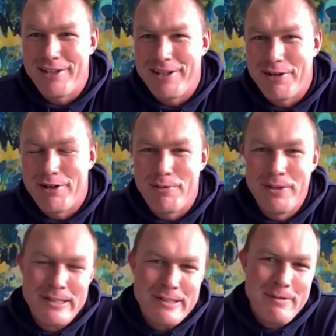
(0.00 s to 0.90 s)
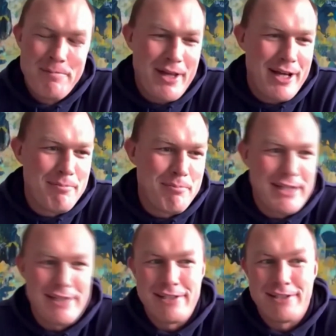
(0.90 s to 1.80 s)
You know, but
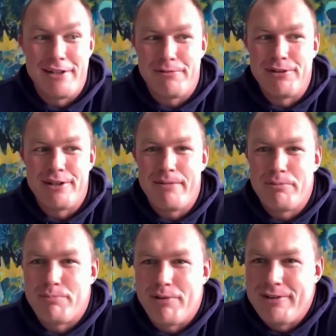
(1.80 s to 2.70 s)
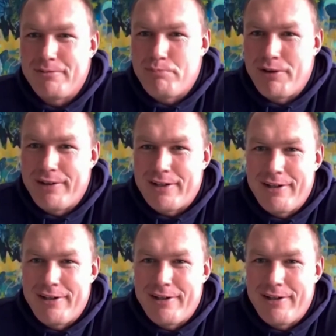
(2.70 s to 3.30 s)
this is a different type of product.